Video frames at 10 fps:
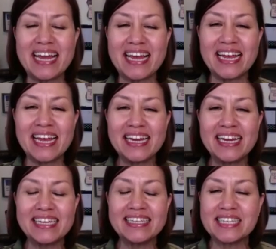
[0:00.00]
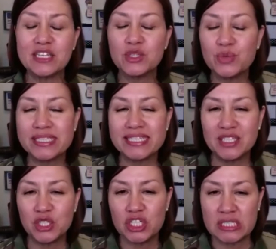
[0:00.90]
it is. Here's what's
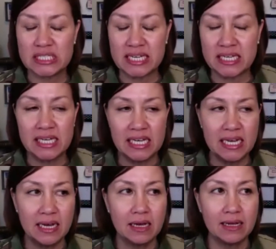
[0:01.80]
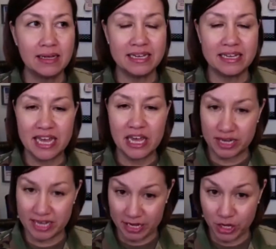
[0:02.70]
interesting.
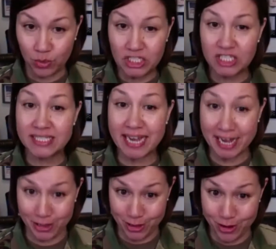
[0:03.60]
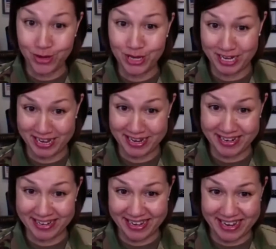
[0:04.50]
And can we just dialogue
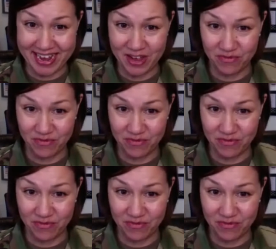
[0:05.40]
and have